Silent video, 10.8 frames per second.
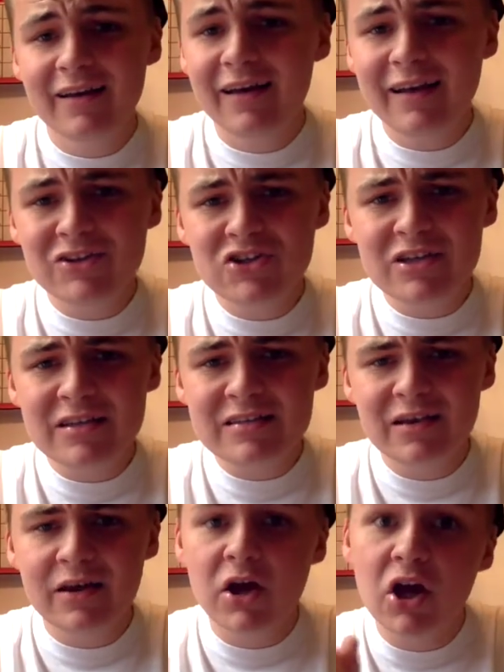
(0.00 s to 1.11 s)
And she's
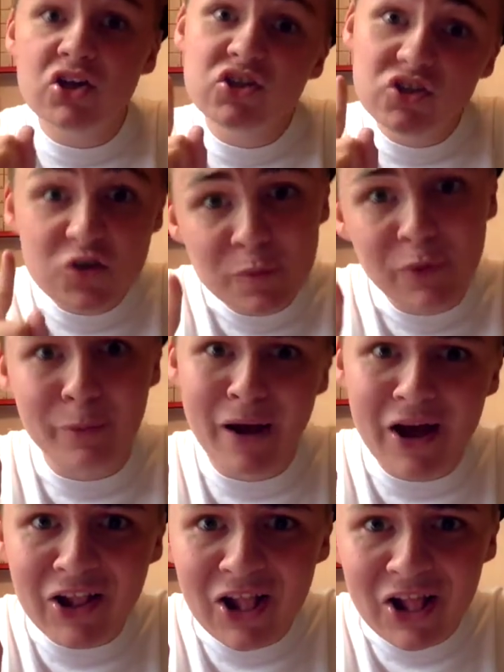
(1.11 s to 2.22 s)
a
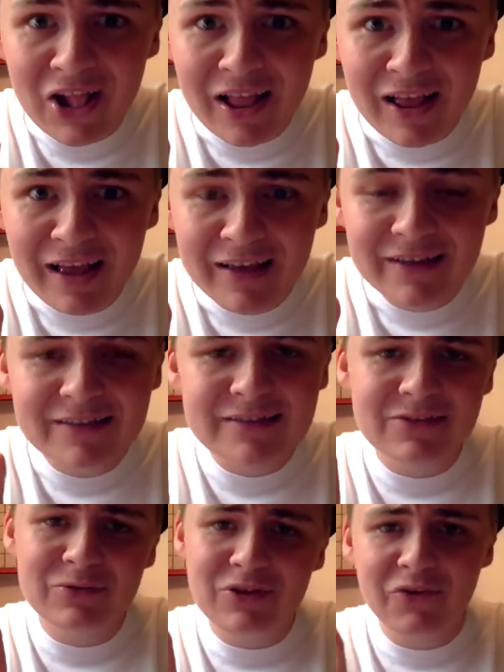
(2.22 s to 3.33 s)
supermodel,
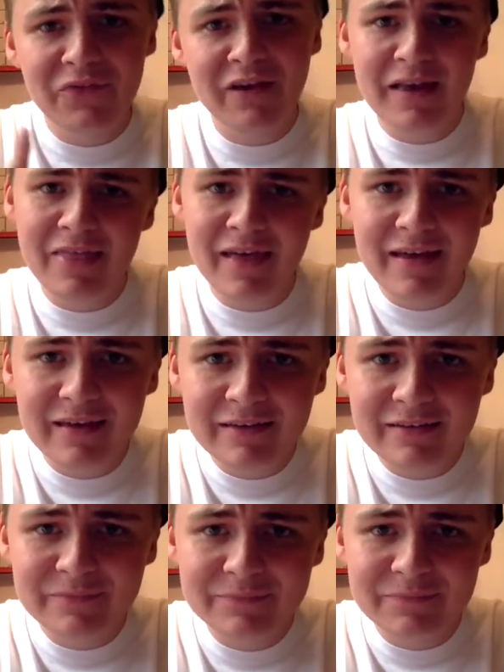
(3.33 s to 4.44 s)
so don't forget
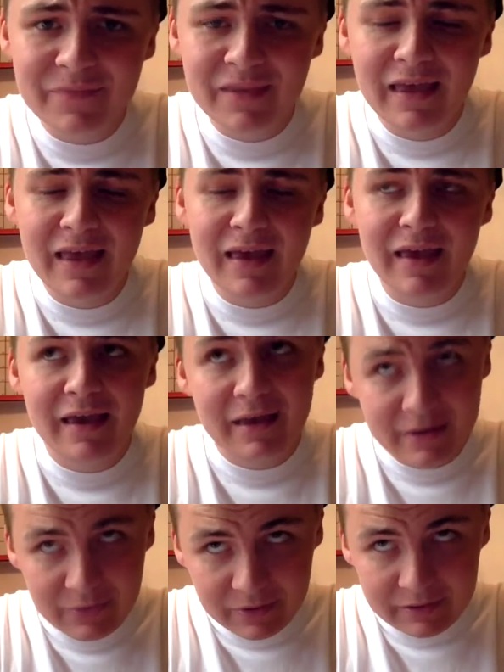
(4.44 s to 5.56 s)
that.
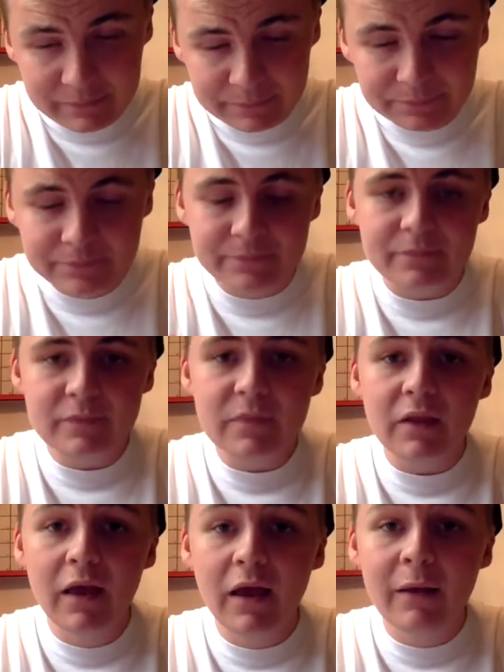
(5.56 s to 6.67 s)
Anyway,
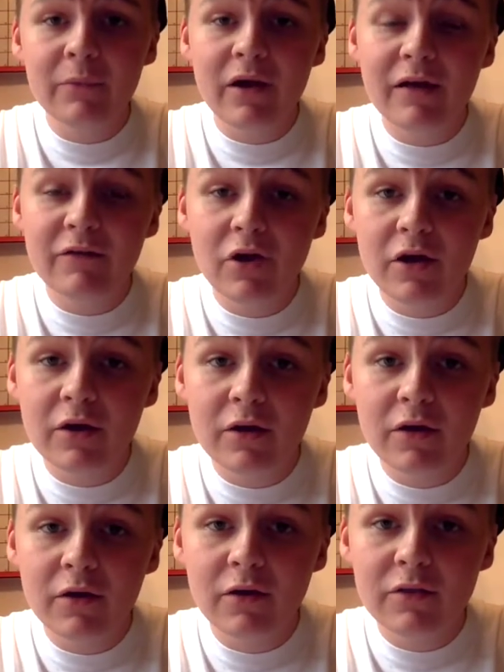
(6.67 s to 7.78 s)
I've got a
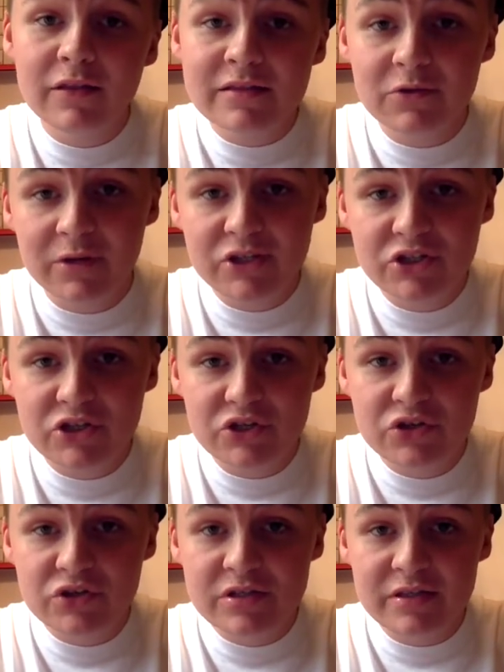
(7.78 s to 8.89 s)
list of
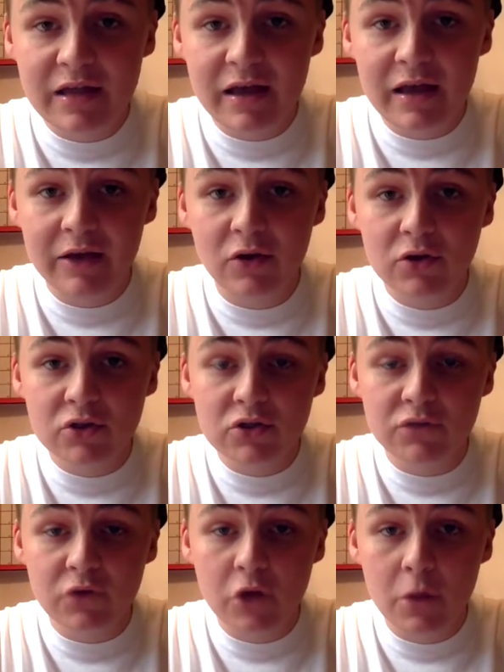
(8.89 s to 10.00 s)
questions that I got
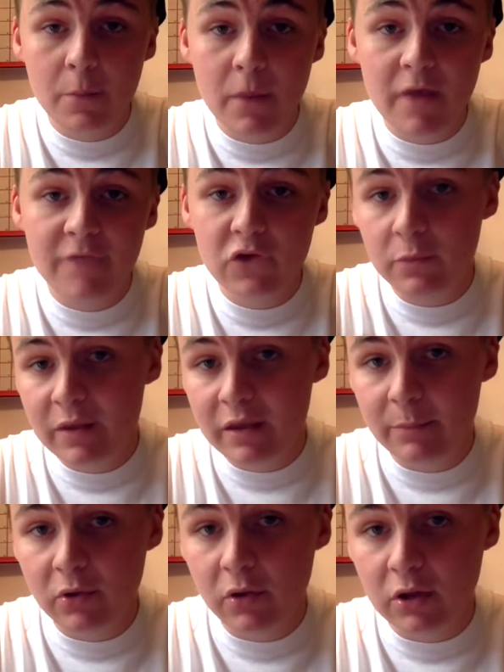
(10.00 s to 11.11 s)
from a few
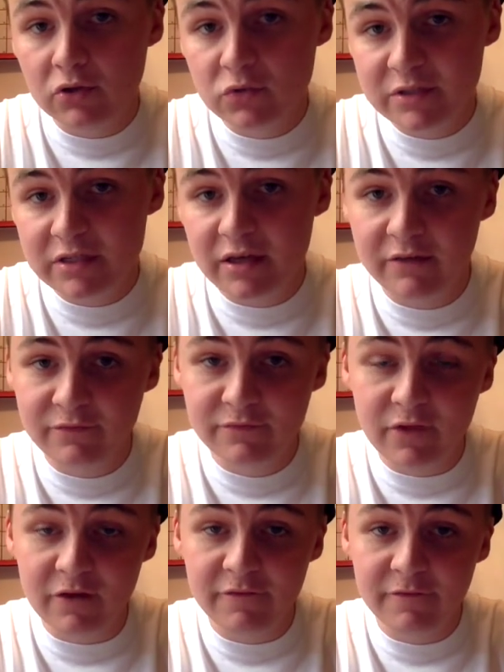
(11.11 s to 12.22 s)
people on Twitter
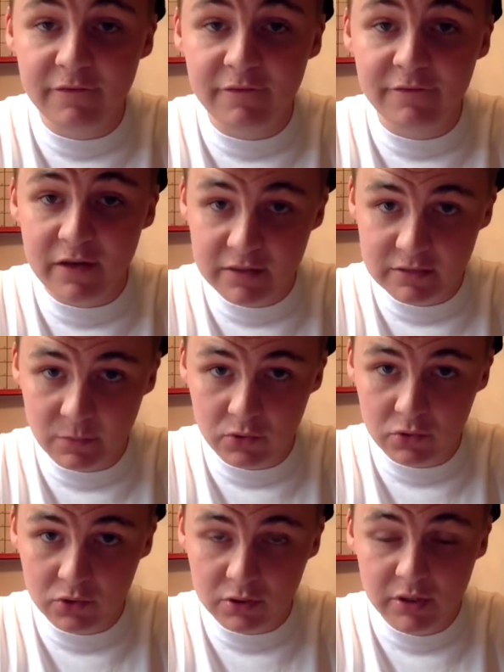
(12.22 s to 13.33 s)
and
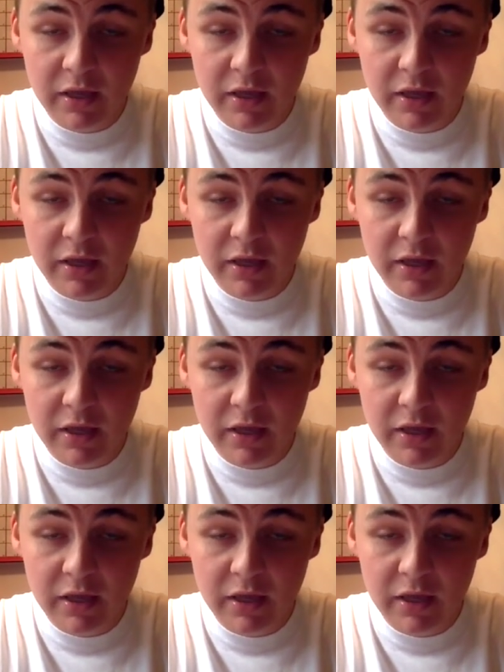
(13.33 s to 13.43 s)
Facebook,